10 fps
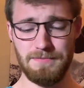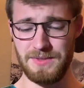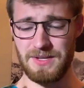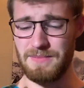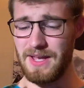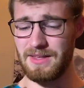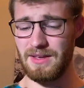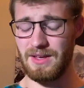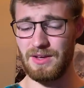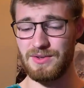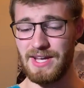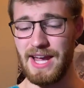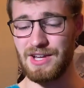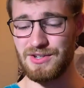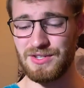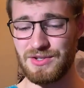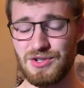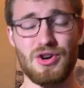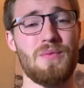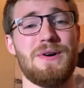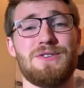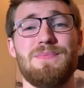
to make your day just so much